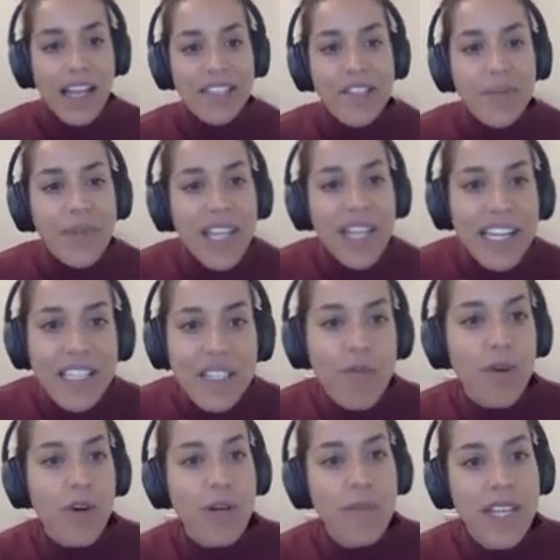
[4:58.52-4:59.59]
And so planets
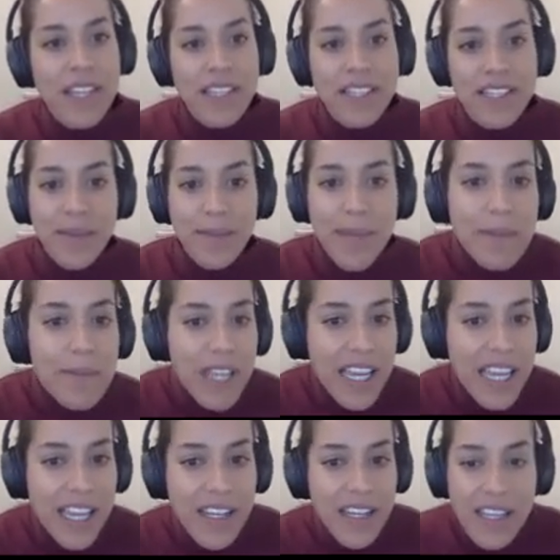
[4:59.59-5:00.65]
form in the disk
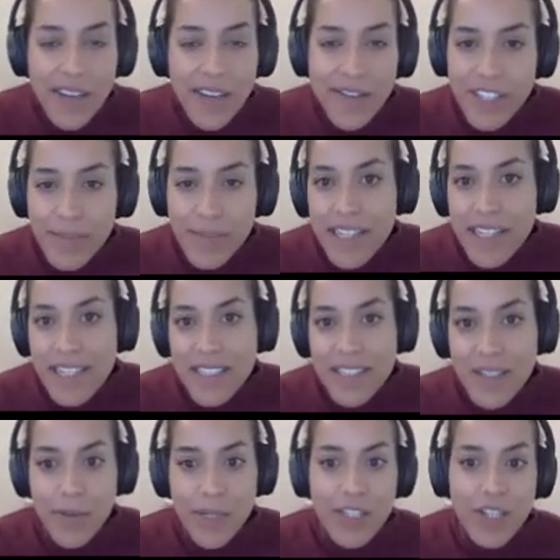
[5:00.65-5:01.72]
midplane, which makes this
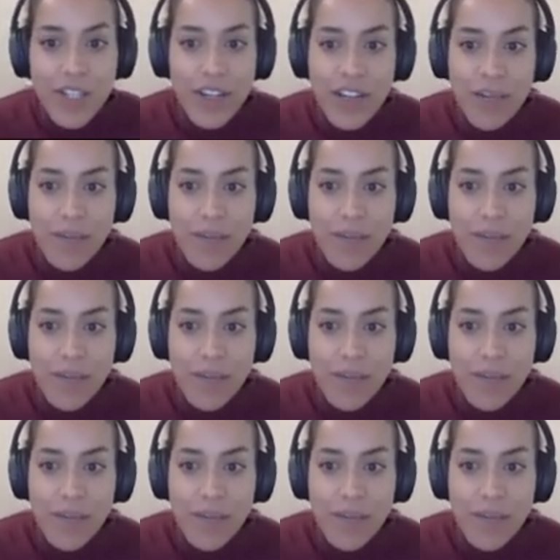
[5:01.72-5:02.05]
a region